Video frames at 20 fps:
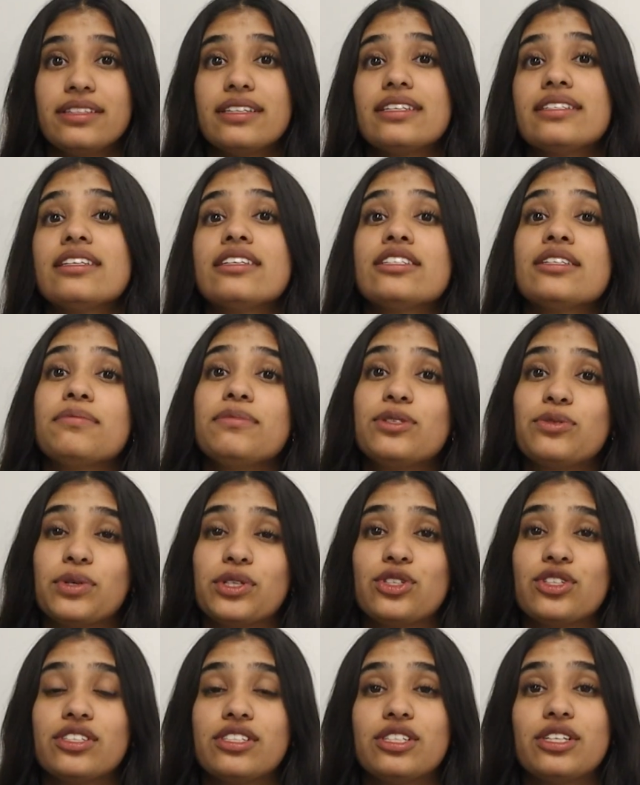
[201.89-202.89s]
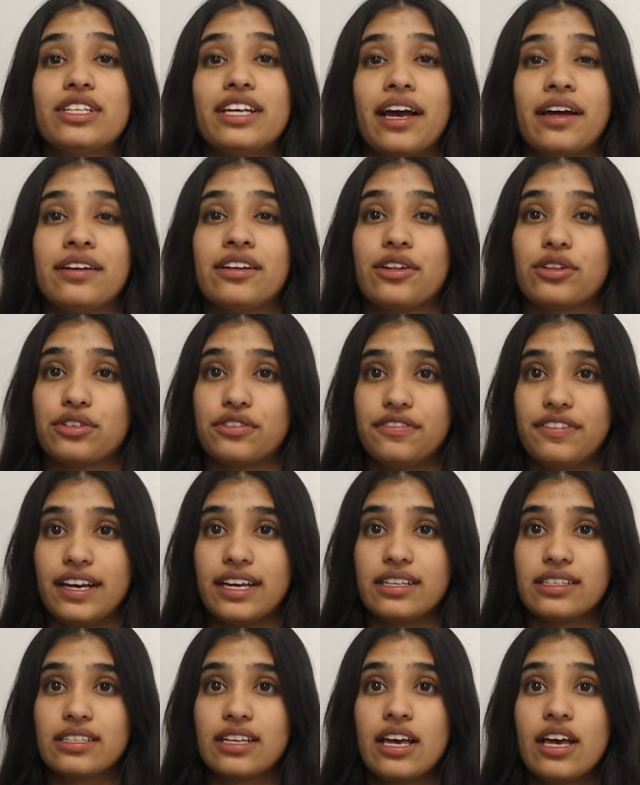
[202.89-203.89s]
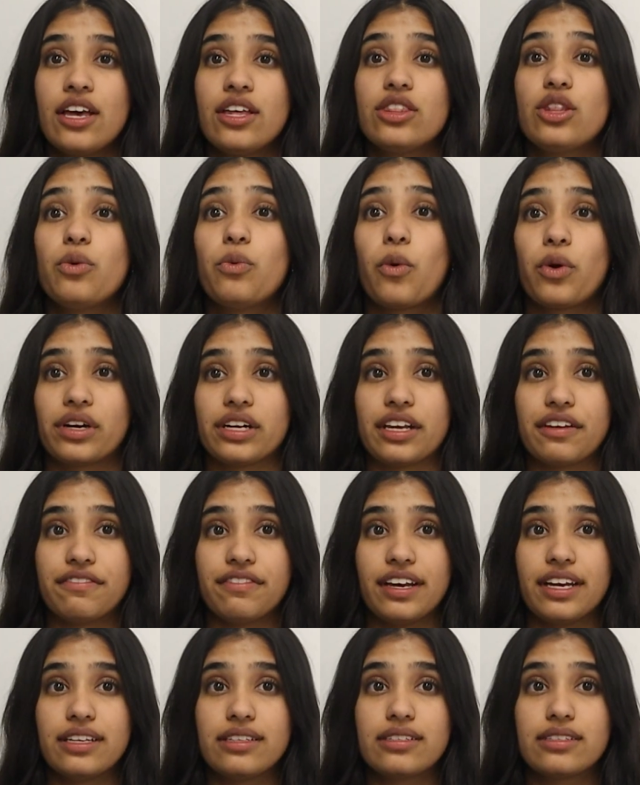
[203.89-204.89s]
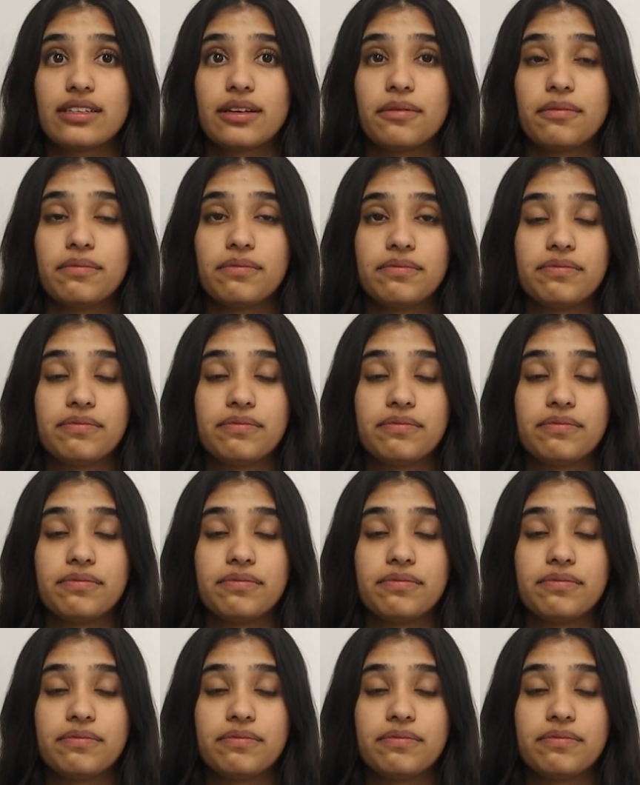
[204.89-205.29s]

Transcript: the system switches to yet another phase, the warning phase.